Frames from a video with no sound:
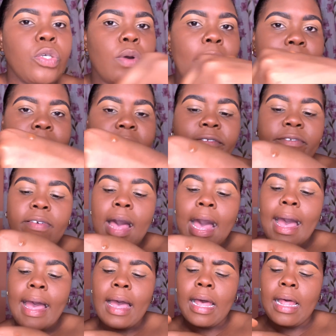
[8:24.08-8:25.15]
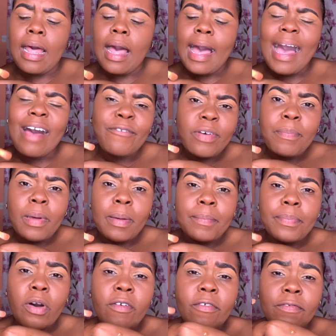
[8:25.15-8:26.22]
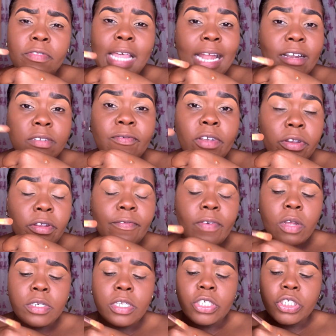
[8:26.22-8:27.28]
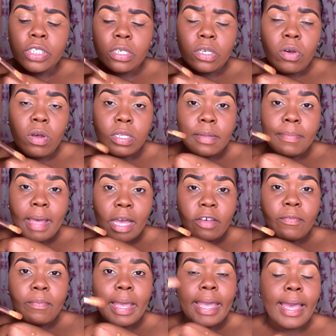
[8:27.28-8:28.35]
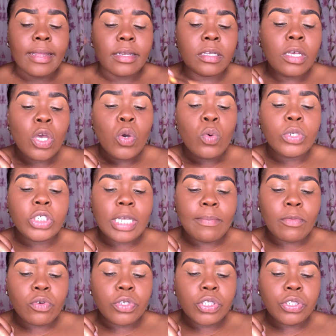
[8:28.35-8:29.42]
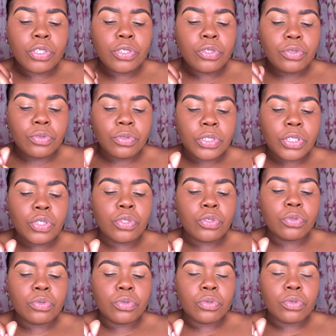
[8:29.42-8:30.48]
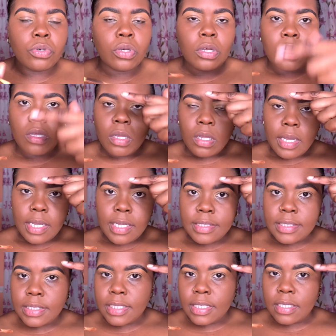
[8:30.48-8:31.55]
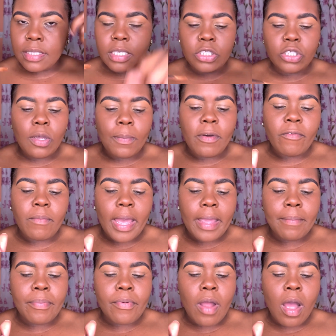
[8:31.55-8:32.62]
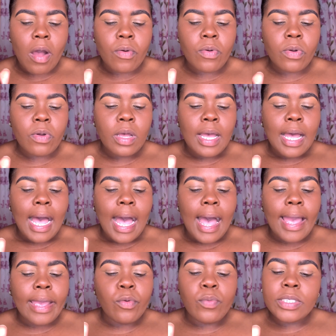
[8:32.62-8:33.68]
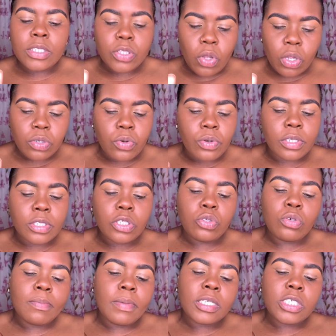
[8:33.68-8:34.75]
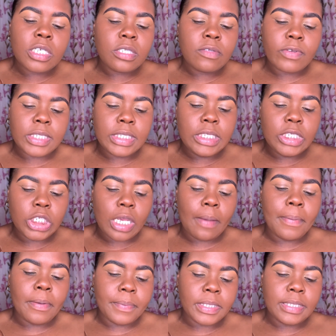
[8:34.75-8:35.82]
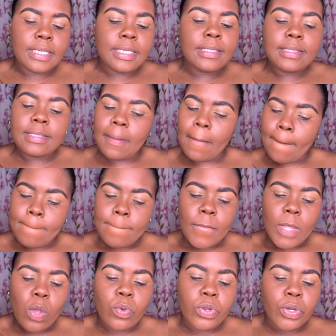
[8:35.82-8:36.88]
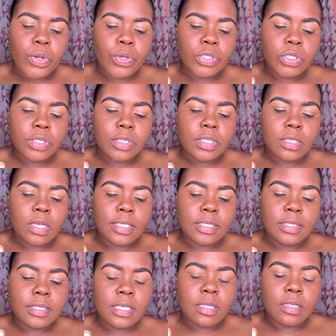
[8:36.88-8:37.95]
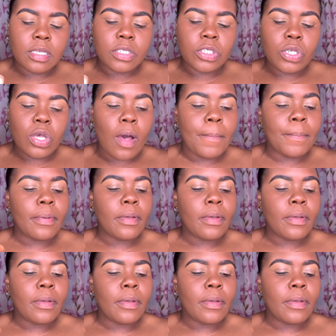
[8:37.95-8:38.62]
I have half a pump of that very foundation on the back of my hand, which I'm going to use to conceal the top of my brow. I was not going to, but just for teaching purposes, we're going to conceal the top.